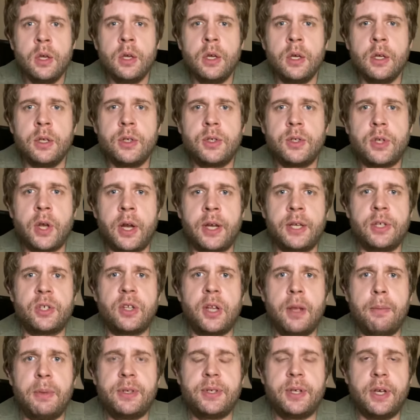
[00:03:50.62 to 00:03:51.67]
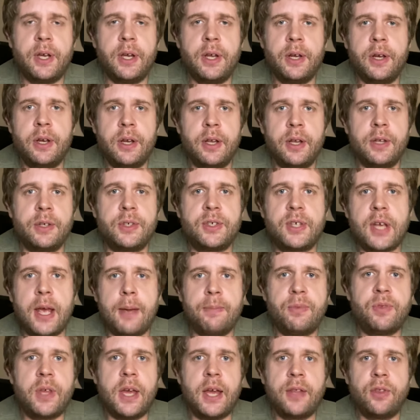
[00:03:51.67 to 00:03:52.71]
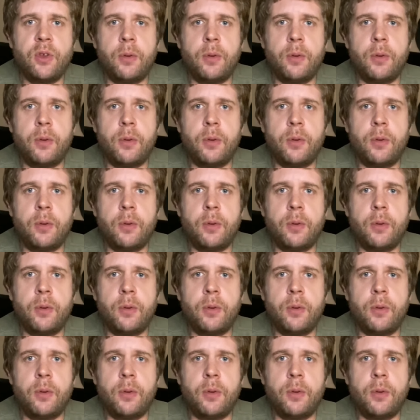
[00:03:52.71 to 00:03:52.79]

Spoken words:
Sonny's limited, and same thing,